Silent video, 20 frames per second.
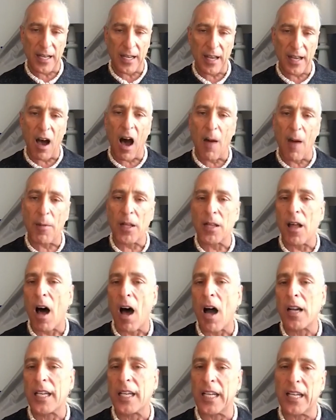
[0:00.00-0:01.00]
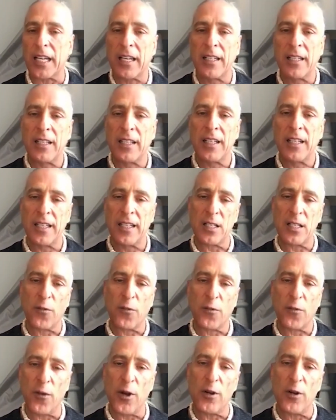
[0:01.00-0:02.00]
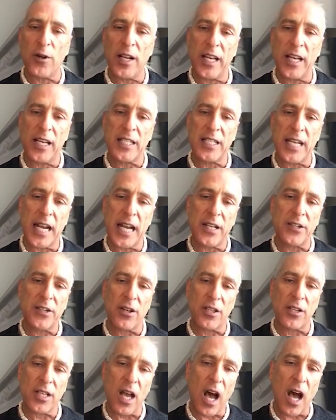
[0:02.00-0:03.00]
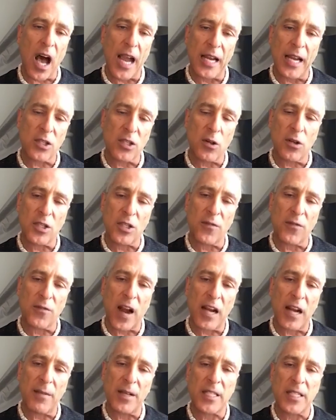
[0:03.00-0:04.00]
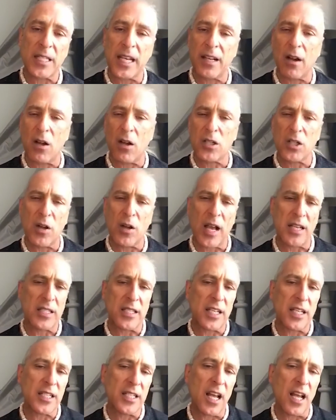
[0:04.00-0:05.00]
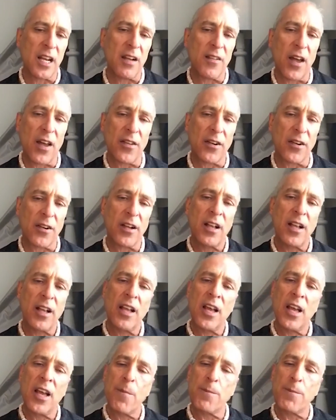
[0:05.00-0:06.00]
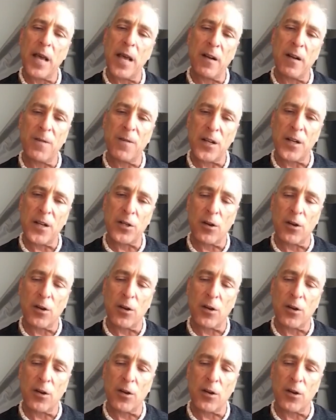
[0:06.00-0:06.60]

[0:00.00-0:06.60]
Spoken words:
amalaki. This fruit is nature's highest source of vitamin C and also has a ton of other beneficial